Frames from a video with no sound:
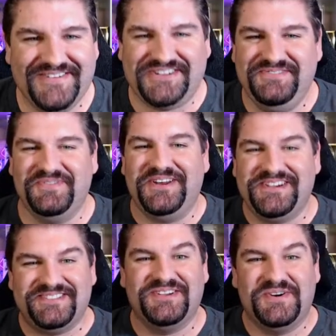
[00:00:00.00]
what, what are
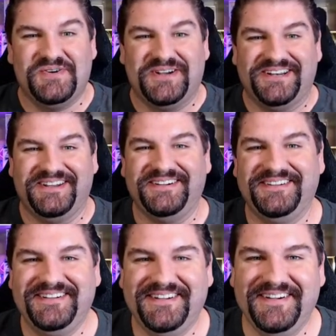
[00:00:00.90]
you doing?
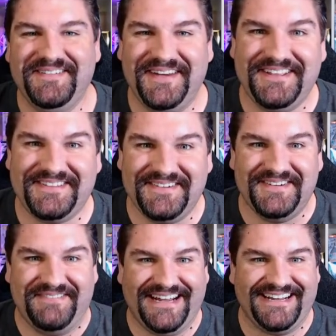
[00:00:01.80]
What are you
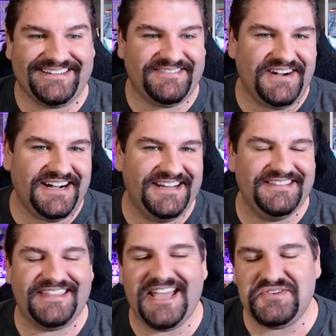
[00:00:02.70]
doing, man? Come
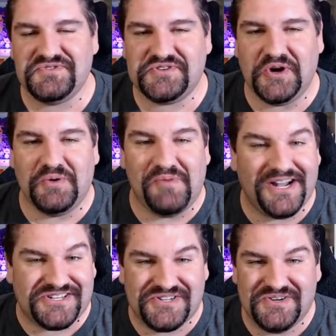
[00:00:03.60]
on. Thank you so
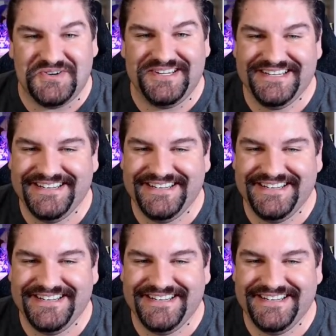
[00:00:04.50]
much, dude.